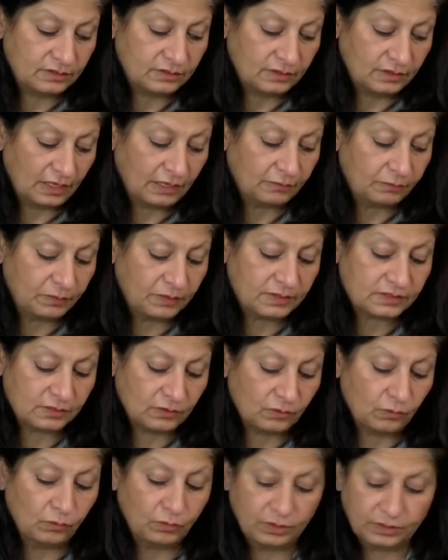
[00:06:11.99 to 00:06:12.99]
That
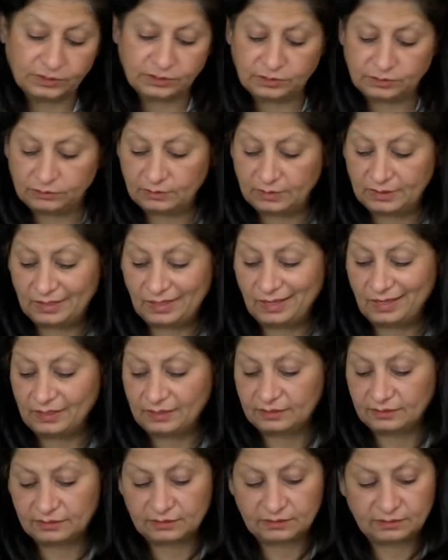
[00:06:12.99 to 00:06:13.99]
person wants you and
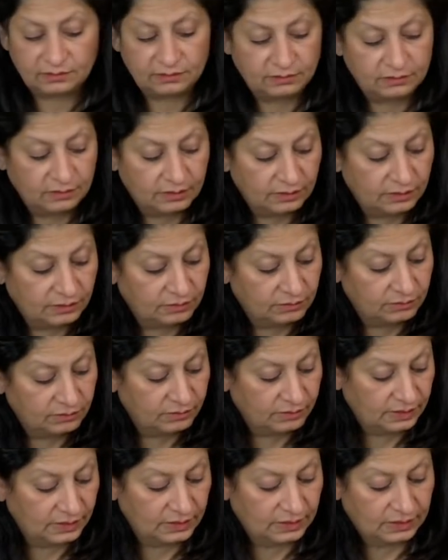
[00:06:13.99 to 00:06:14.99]
eyeing on you
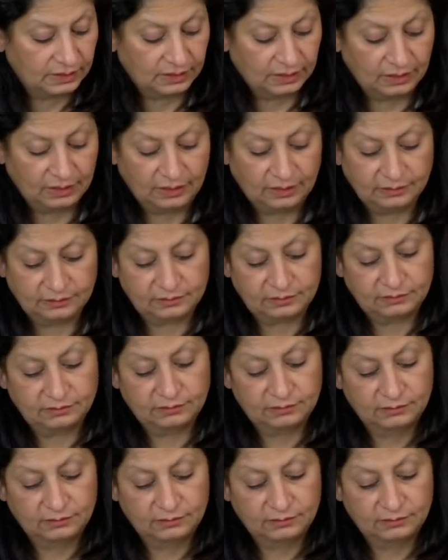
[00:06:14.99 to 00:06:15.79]
really a lot.